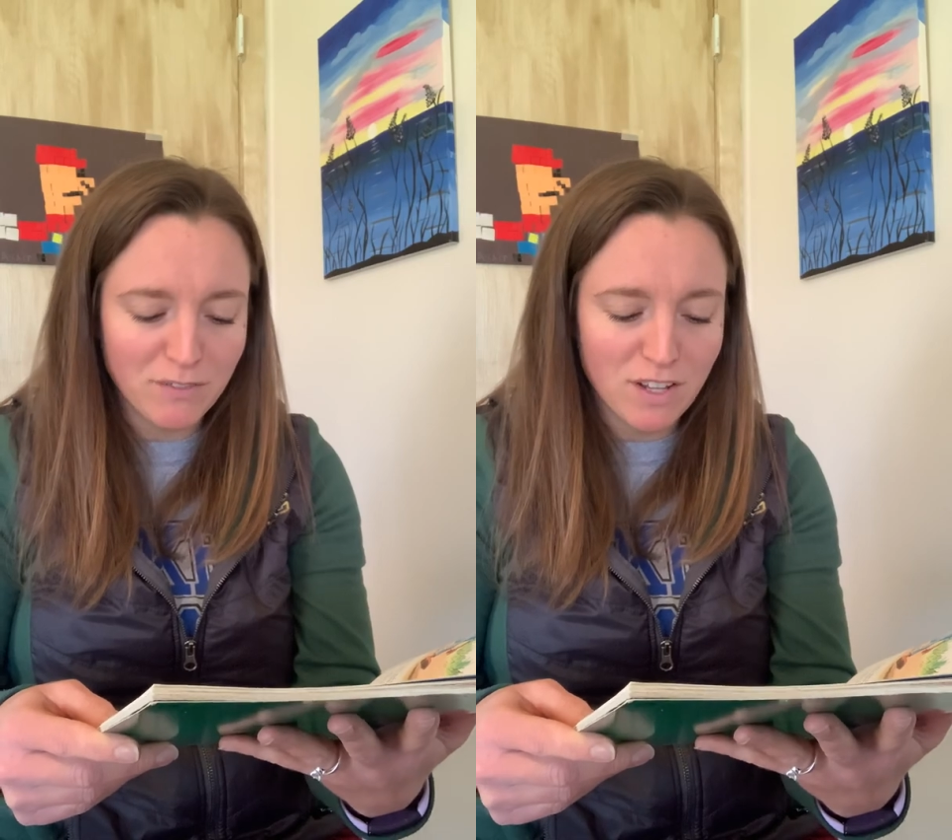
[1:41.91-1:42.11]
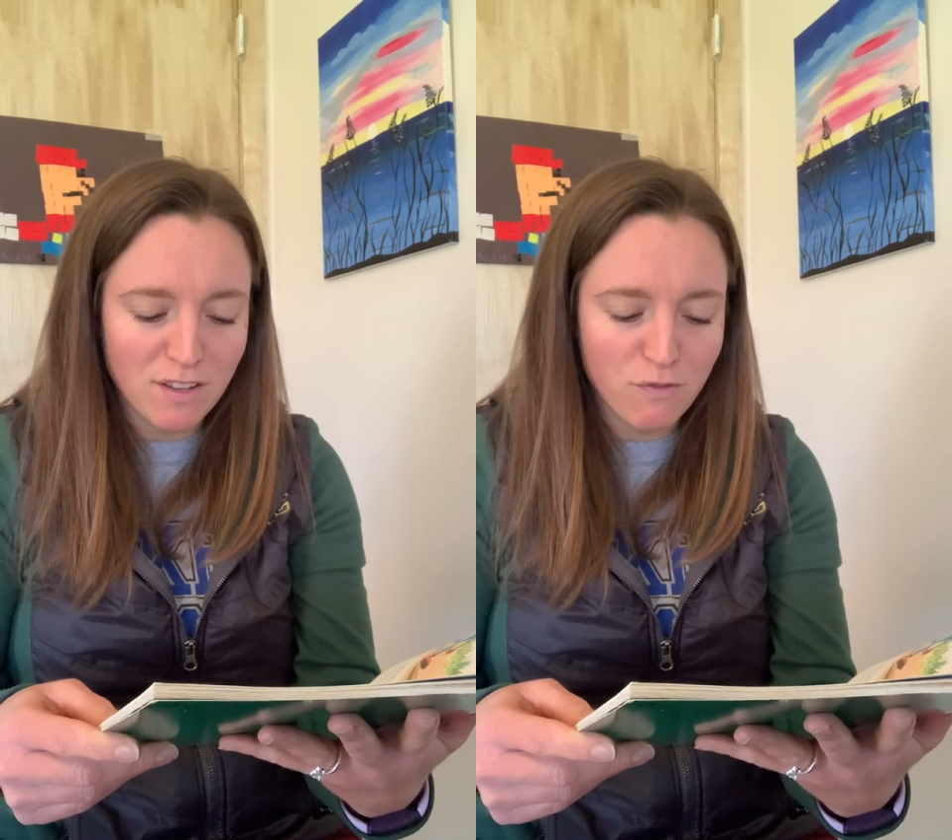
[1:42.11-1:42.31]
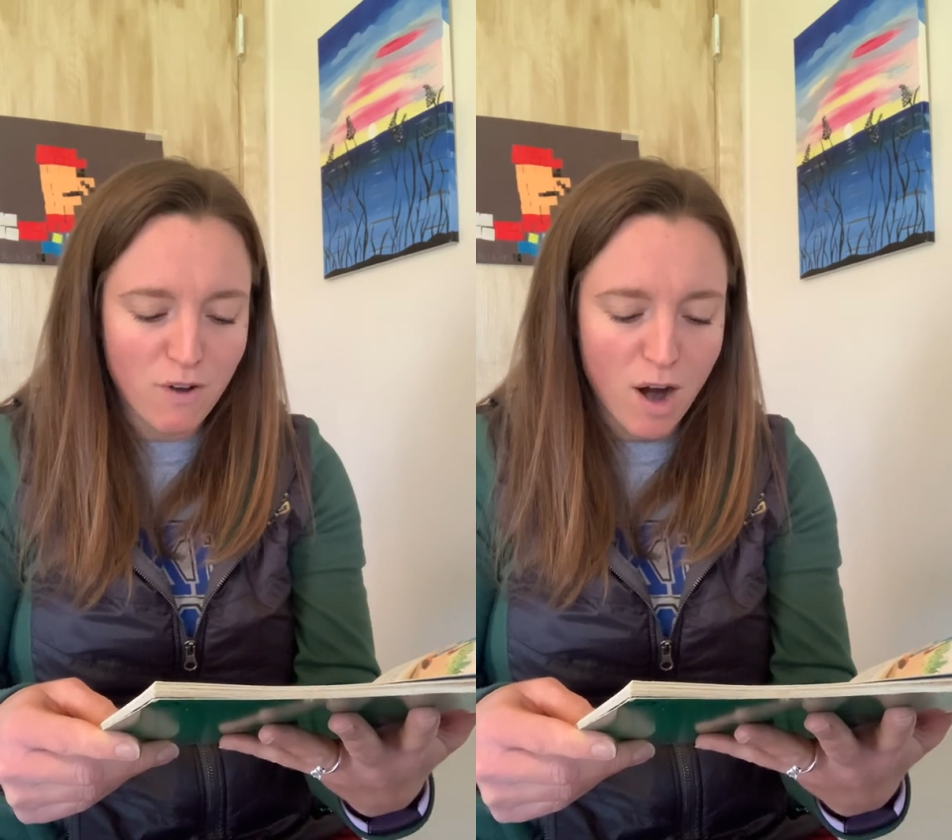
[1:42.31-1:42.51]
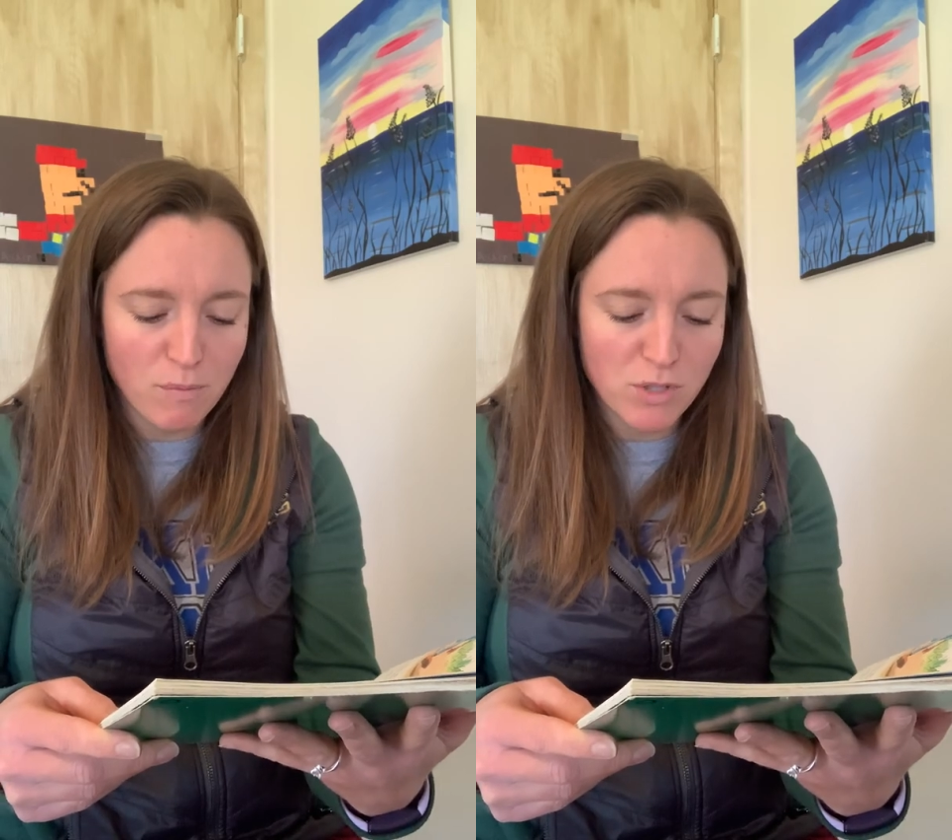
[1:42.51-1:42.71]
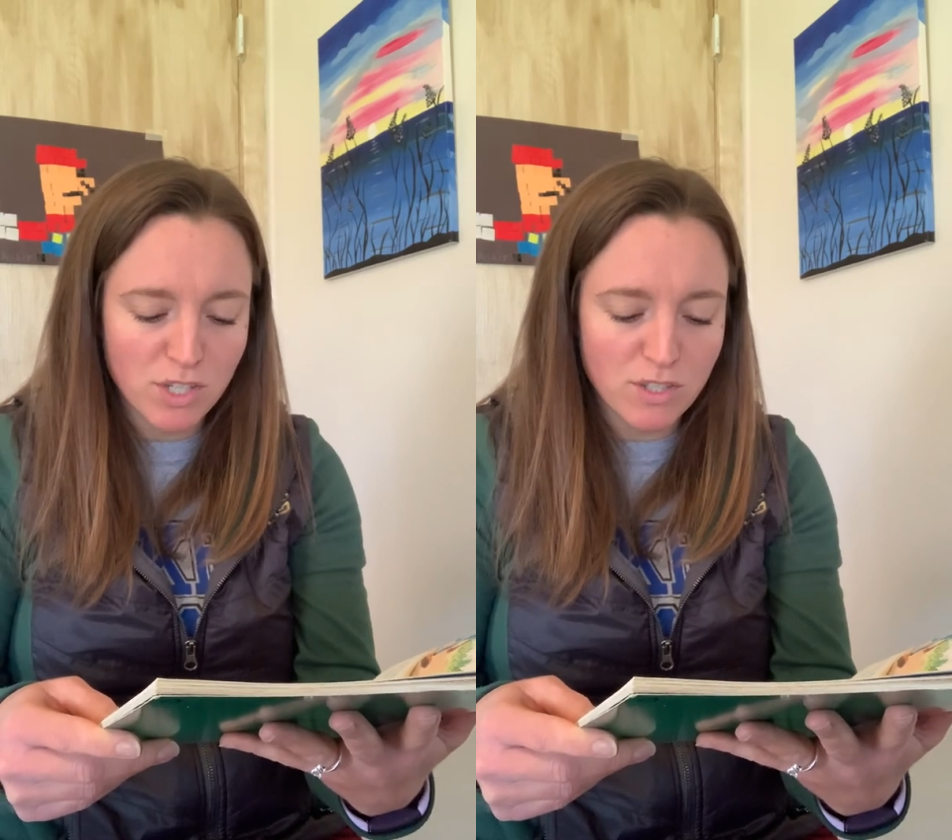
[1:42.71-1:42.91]
on the farm
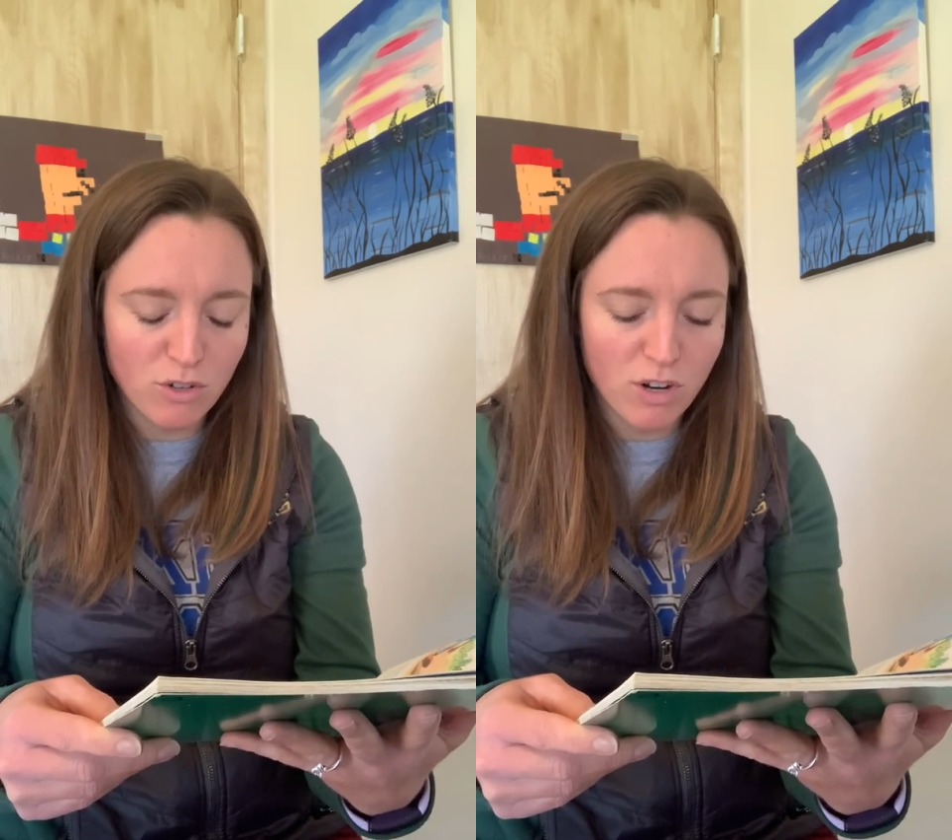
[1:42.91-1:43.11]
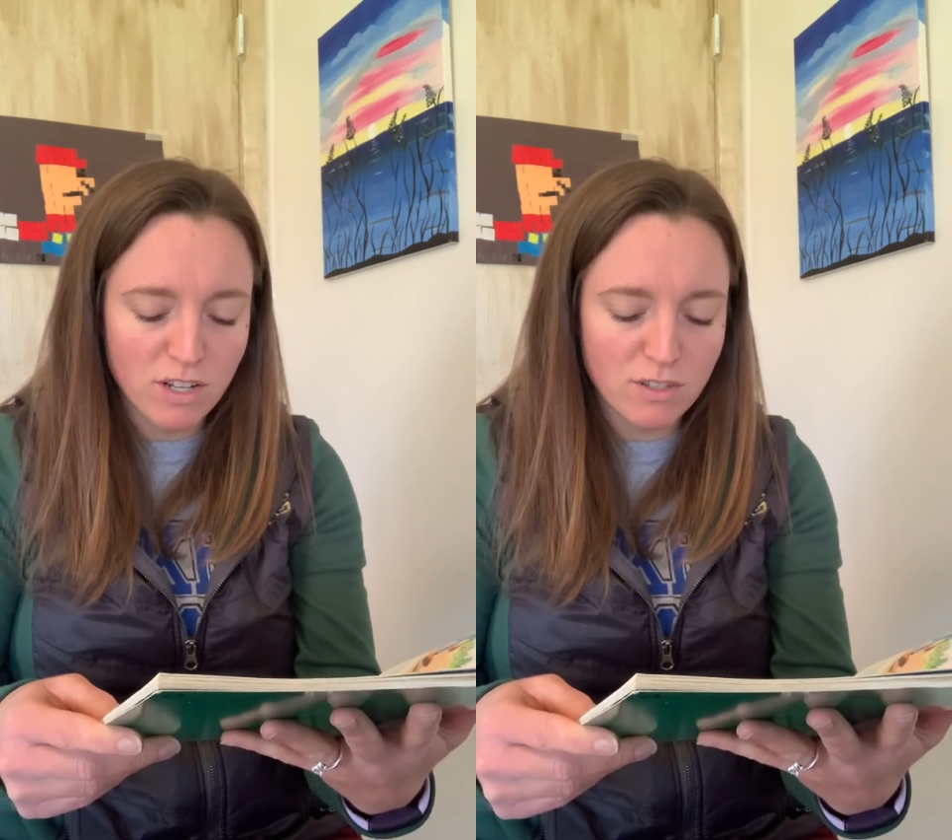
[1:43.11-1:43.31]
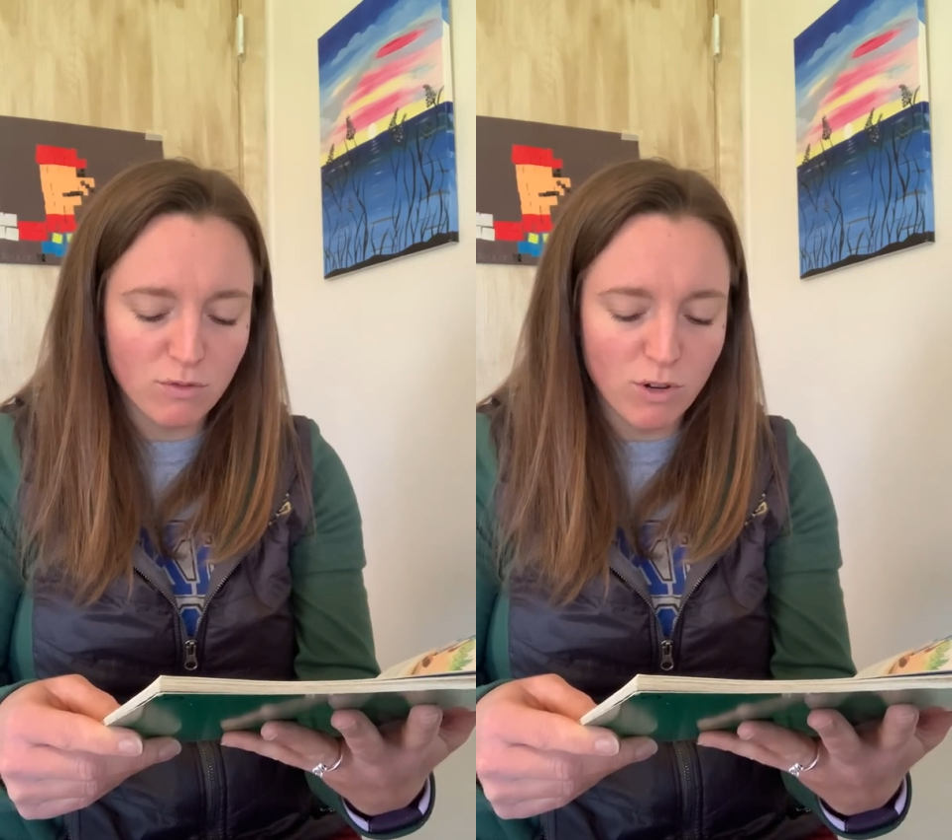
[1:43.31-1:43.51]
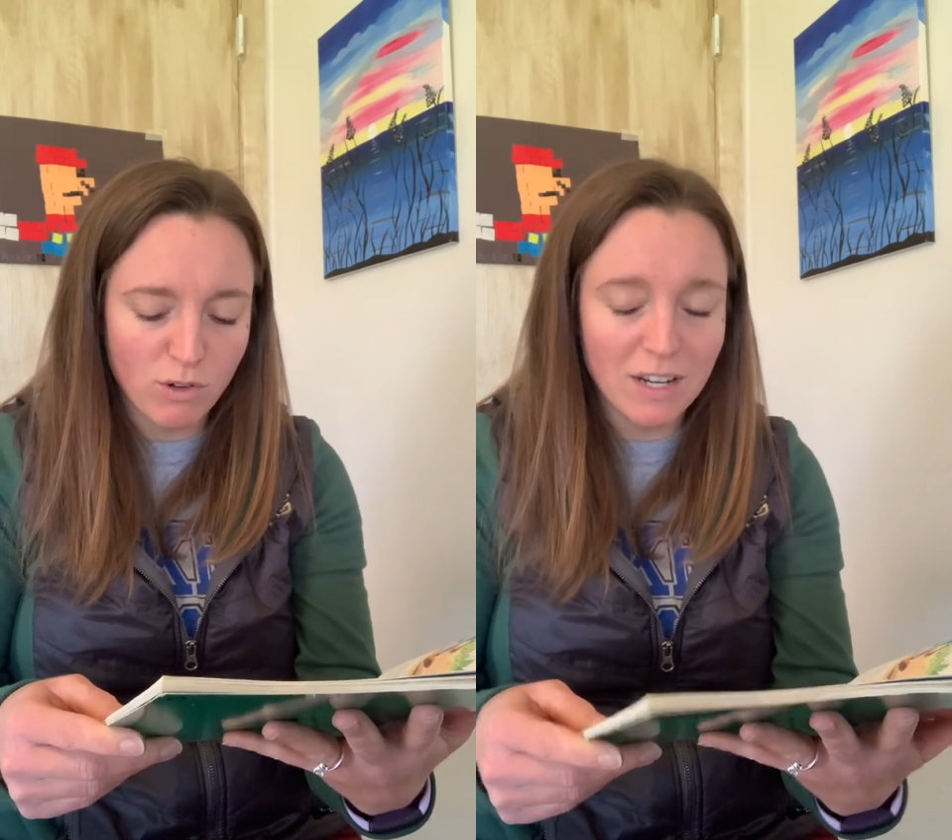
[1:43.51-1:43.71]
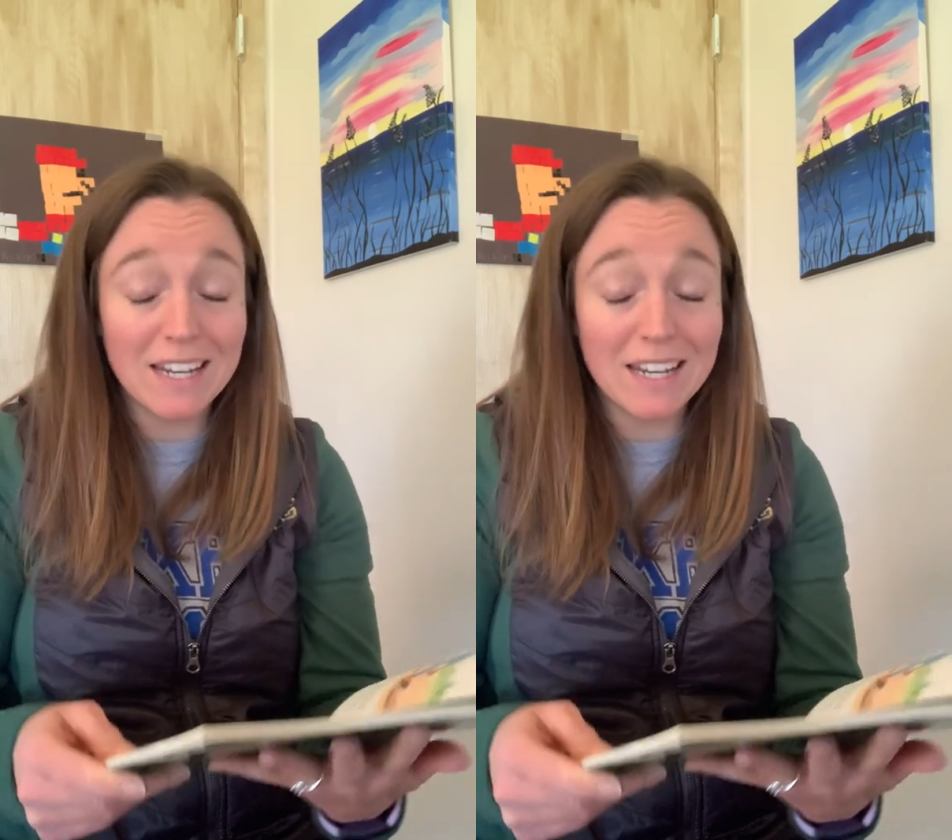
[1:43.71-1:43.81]
just across the road.